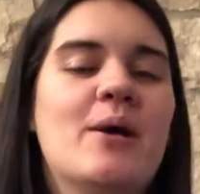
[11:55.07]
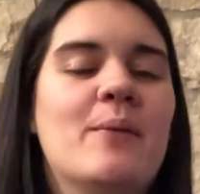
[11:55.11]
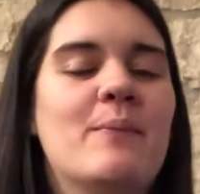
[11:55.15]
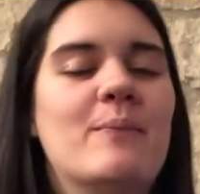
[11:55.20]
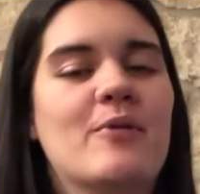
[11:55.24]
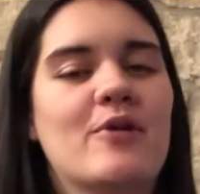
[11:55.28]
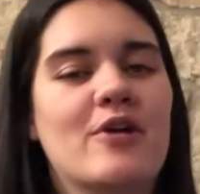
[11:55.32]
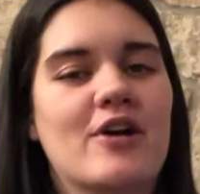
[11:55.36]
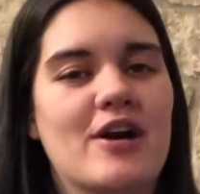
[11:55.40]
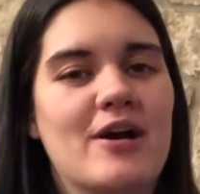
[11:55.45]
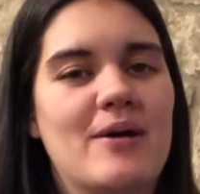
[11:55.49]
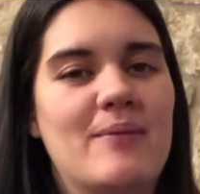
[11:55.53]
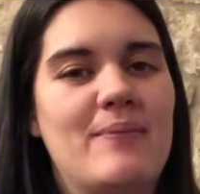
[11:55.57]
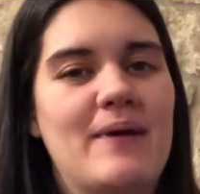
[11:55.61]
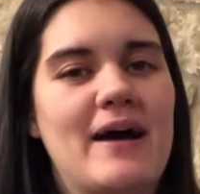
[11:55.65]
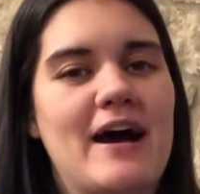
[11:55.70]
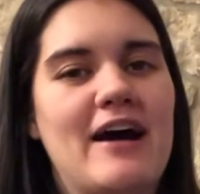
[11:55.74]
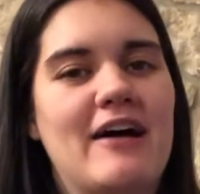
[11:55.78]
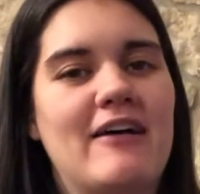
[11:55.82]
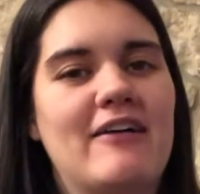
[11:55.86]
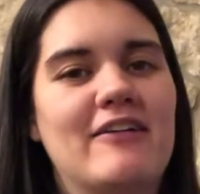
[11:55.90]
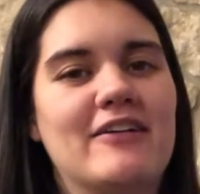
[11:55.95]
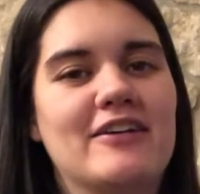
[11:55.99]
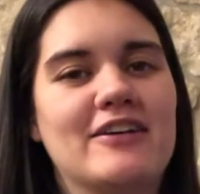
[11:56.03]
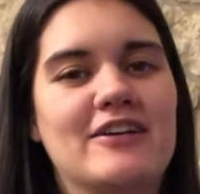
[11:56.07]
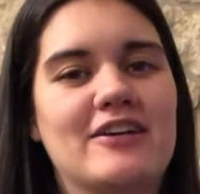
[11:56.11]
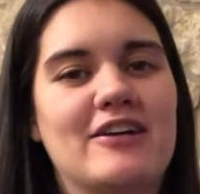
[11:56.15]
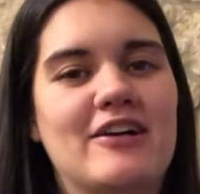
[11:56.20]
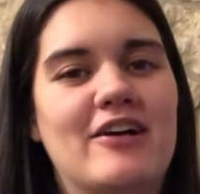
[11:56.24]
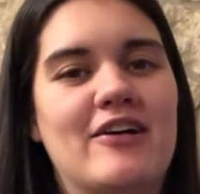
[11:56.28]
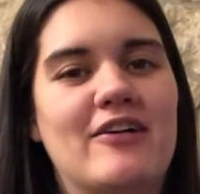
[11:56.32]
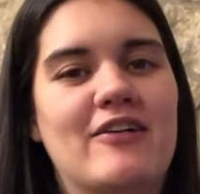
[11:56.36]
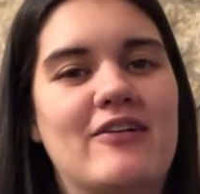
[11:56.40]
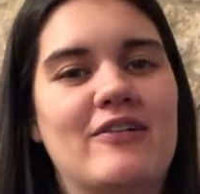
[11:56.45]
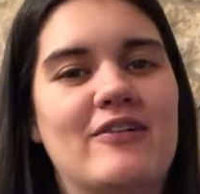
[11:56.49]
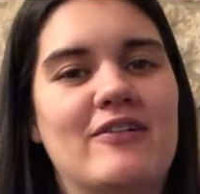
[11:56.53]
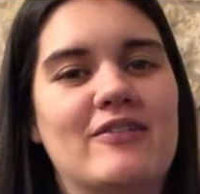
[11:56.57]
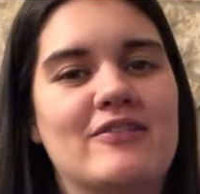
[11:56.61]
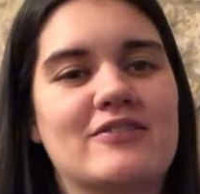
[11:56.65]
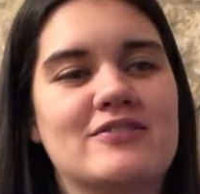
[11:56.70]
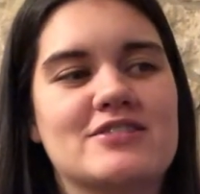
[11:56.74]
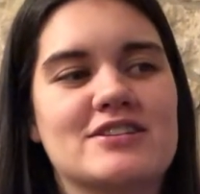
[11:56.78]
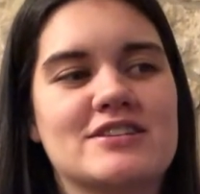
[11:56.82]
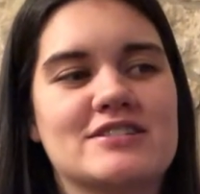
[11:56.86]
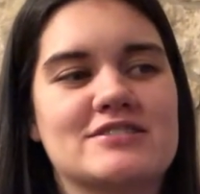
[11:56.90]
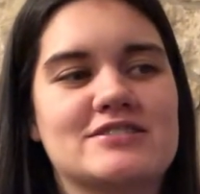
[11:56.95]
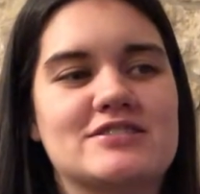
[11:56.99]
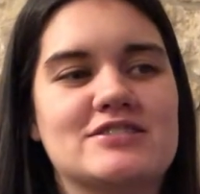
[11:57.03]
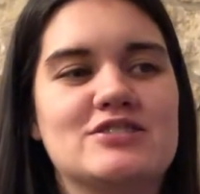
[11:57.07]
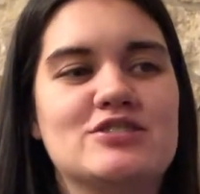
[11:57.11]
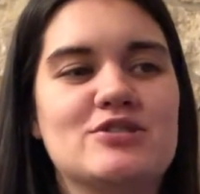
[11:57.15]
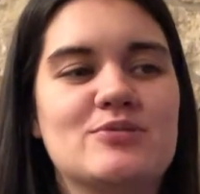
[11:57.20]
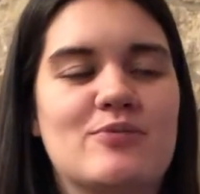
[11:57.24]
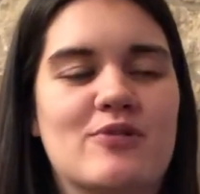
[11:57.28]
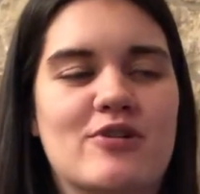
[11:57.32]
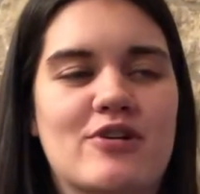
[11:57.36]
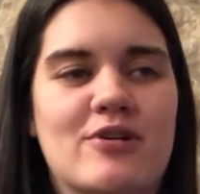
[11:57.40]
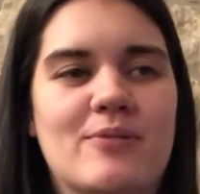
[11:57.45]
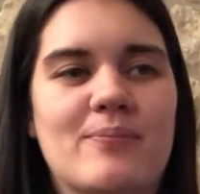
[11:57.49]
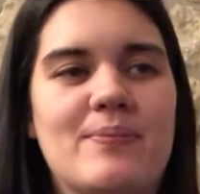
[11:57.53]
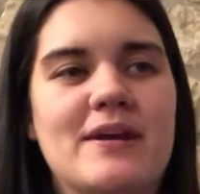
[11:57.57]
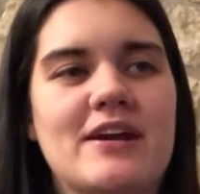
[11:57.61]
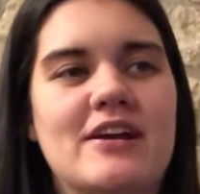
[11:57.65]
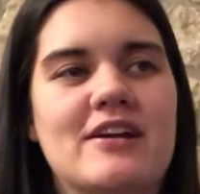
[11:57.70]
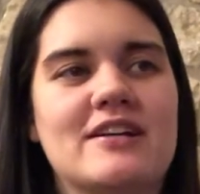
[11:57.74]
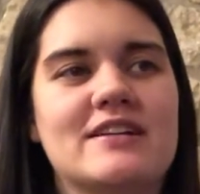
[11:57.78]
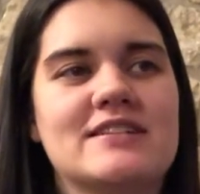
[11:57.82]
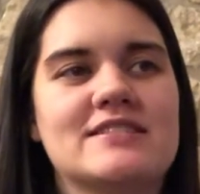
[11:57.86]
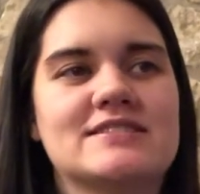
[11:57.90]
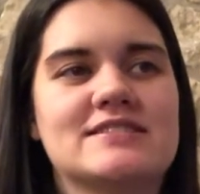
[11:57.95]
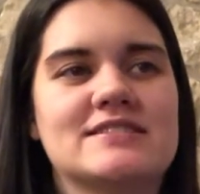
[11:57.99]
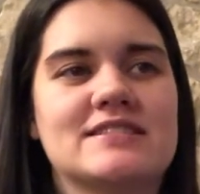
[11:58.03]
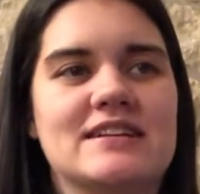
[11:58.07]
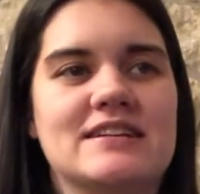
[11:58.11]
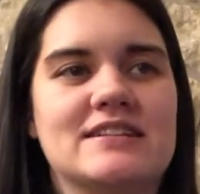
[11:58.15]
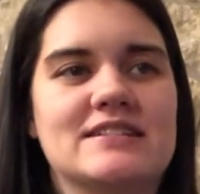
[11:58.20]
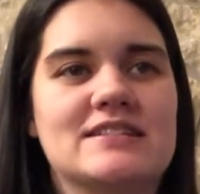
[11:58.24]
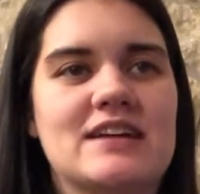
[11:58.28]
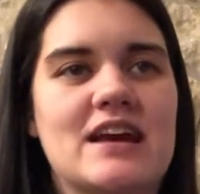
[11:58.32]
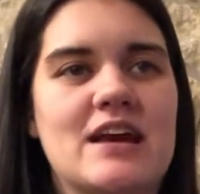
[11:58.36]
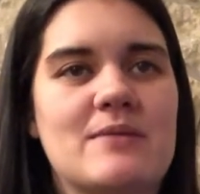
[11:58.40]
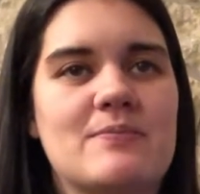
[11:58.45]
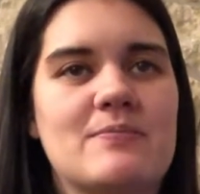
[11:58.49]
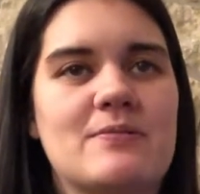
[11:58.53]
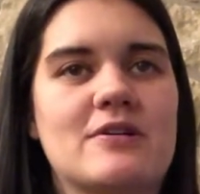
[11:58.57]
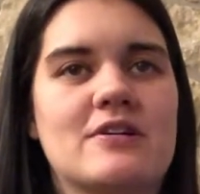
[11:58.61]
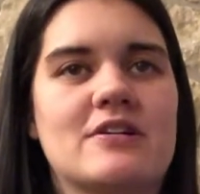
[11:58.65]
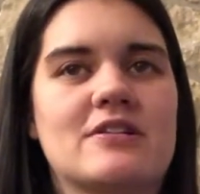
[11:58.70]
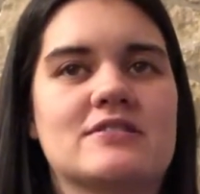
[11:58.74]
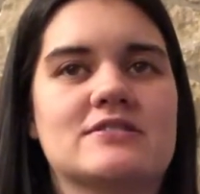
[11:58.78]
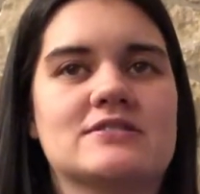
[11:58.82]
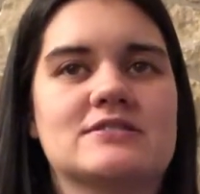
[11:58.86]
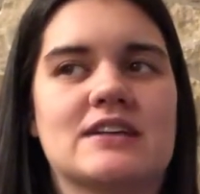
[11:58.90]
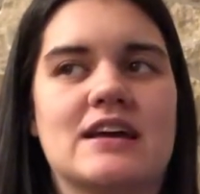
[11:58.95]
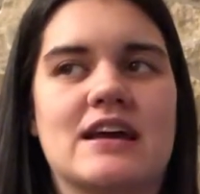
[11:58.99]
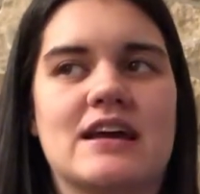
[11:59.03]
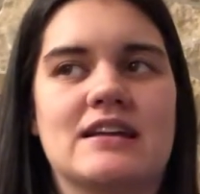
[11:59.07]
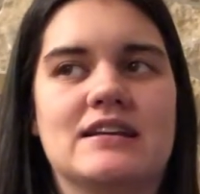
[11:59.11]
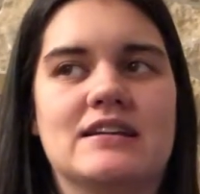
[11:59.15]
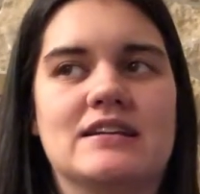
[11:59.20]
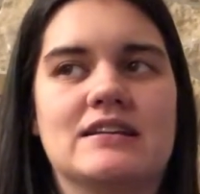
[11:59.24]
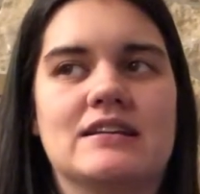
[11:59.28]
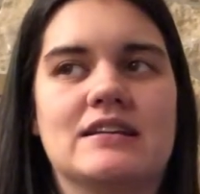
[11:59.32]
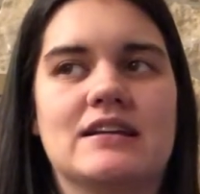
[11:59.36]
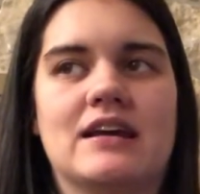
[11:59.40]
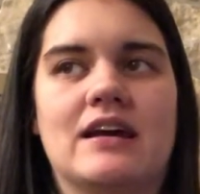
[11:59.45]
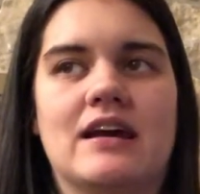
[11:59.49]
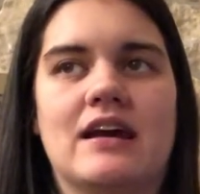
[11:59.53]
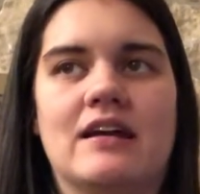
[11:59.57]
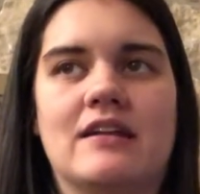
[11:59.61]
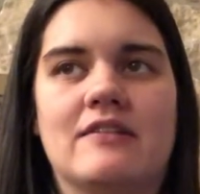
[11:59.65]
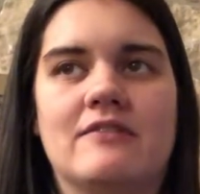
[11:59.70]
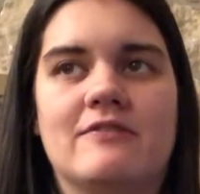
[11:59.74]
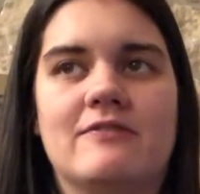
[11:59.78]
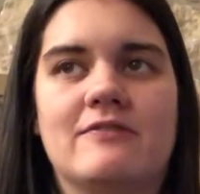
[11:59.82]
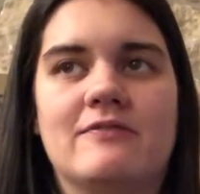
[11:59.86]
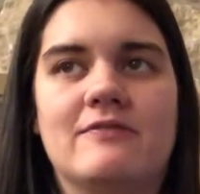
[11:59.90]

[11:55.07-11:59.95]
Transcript: more about, you know, just newborn appearance and diapers and, and